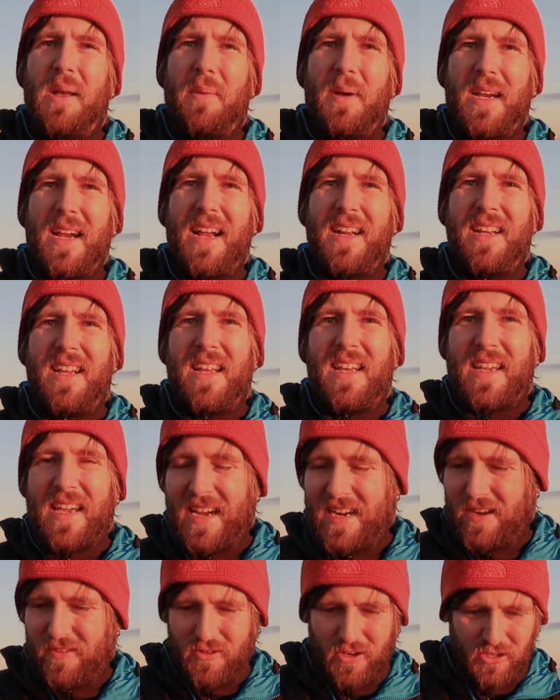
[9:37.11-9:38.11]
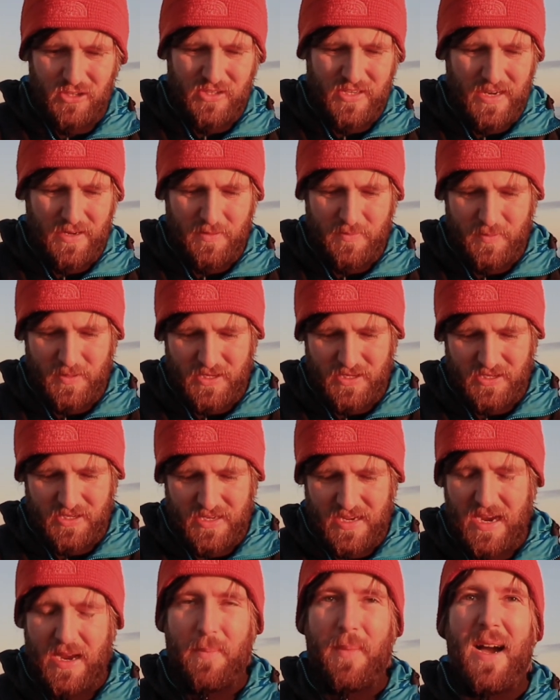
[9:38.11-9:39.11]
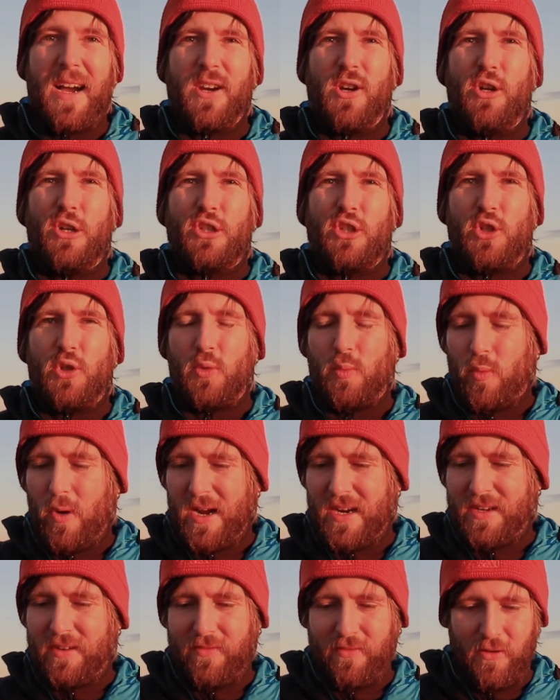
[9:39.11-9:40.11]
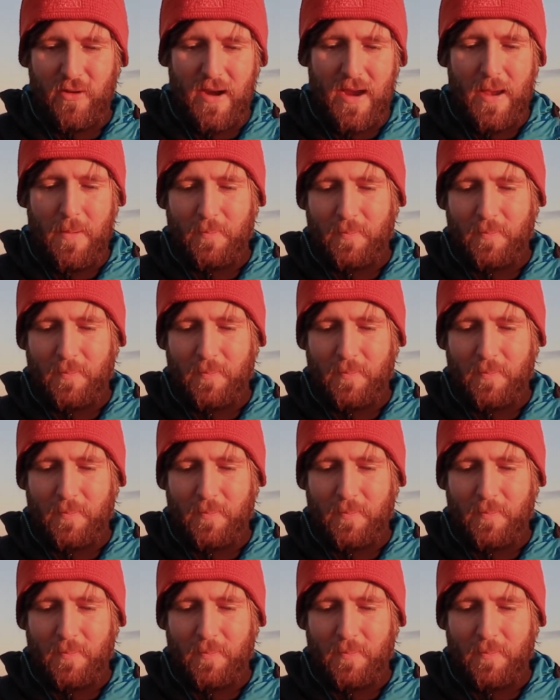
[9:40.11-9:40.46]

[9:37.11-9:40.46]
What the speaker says: Again, Canon RP concept, because they are my go-to brand for